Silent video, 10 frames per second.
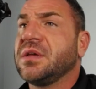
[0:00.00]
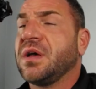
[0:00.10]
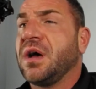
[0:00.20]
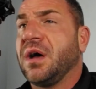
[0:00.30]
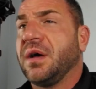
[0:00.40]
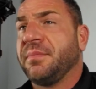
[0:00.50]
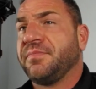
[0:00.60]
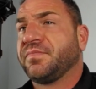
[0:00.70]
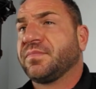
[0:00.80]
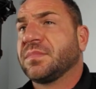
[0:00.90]

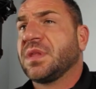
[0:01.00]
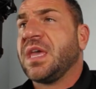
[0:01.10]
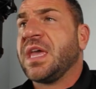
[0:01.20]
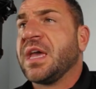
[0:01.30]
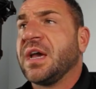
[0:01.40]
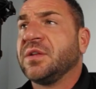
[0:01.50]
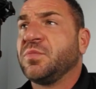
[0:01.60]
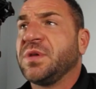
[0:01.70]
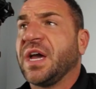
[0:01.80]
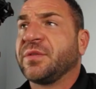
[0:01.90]
and
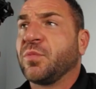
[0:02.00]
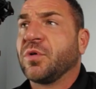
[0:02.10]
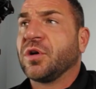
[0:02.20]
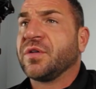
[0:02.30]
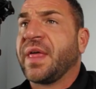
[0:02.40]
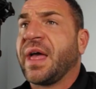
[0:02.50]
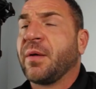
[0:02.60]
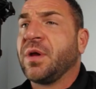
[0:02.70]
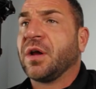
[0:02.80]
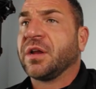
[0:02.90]
we got the word that
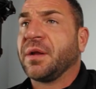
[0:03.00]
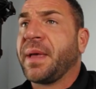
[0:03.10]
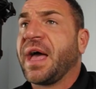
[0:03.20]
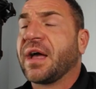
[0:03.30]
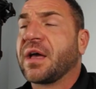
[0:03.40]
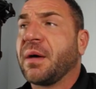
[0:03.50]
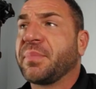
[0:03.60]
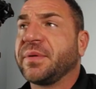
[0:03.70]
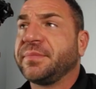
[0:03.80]
we are going to pack up